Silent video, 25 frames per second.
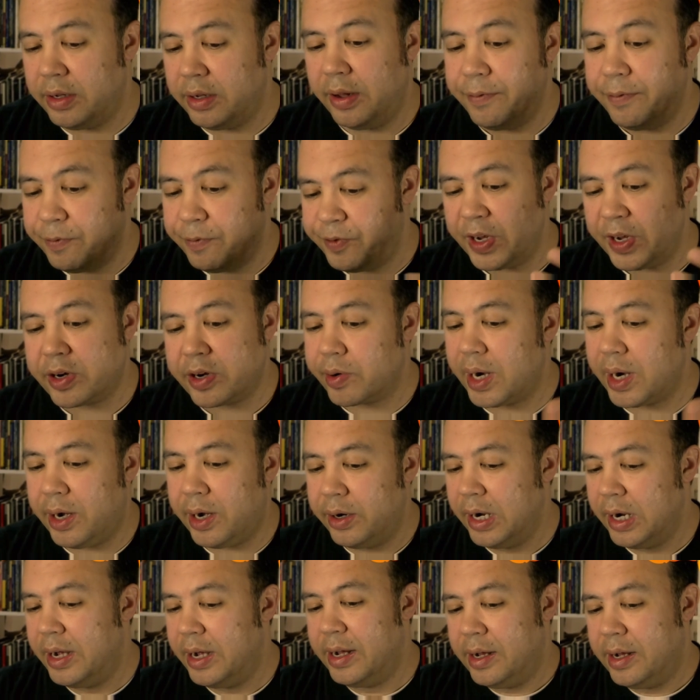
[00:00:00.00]
figure
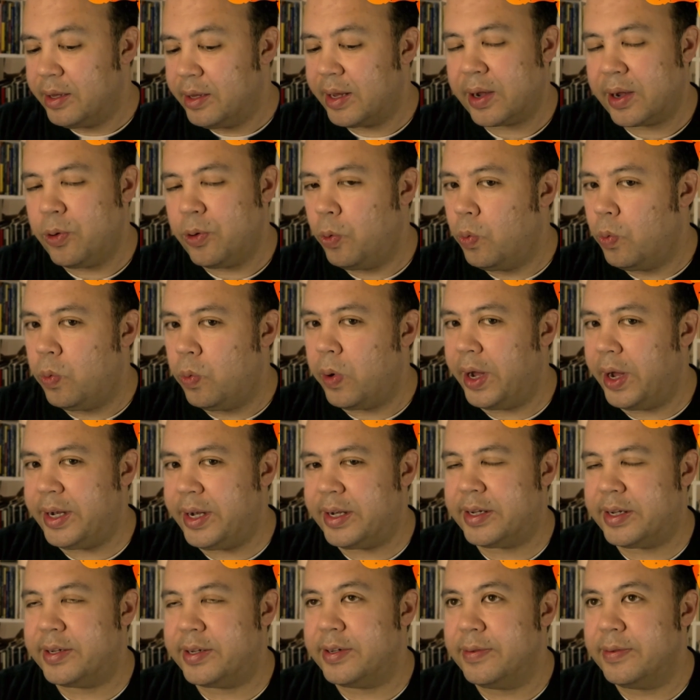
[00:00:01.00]
out,
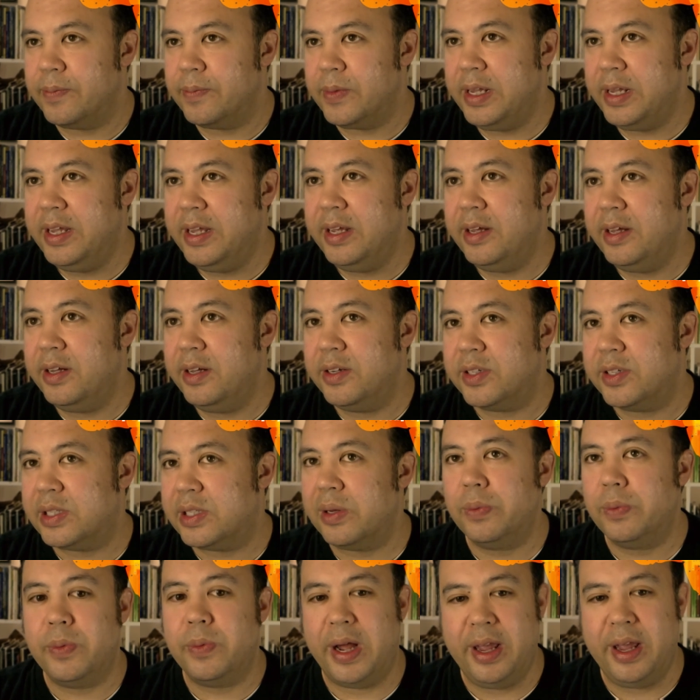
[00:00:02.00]
what is
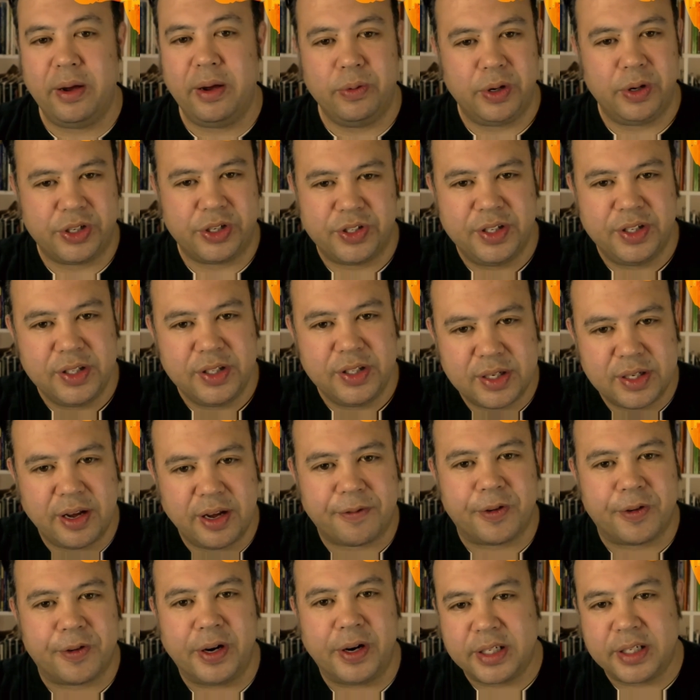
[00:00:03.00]
the way in which these
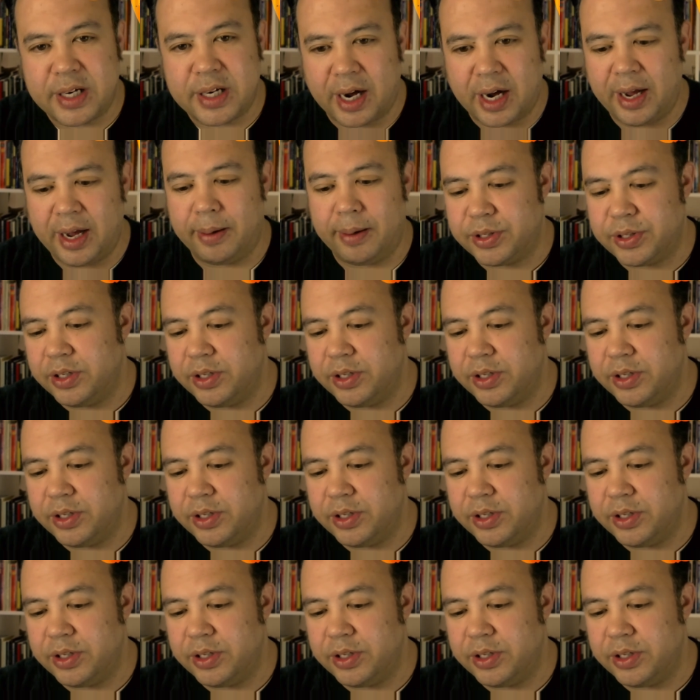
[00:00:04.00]
different types,